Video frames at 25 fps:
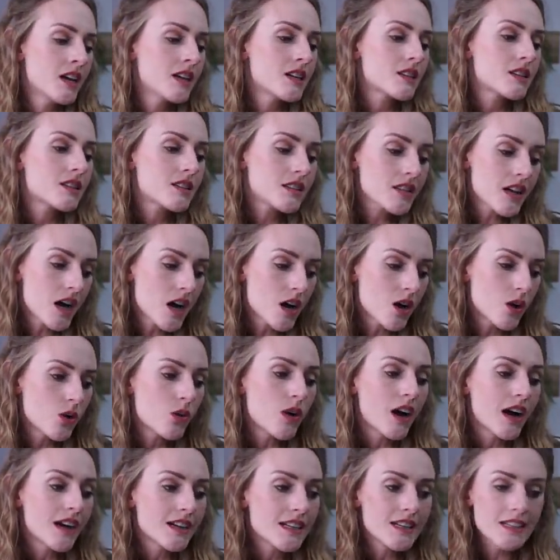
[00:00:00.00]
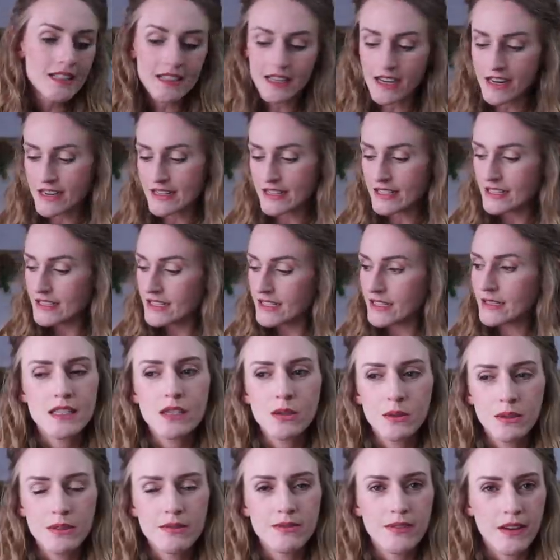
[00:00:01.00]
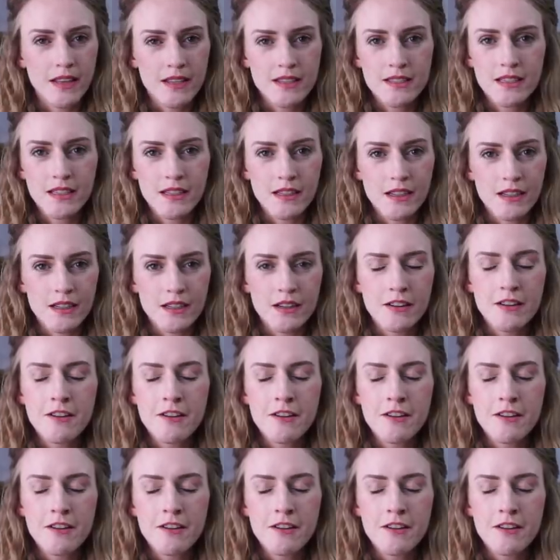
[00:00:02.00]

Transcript: So I decided to invest in a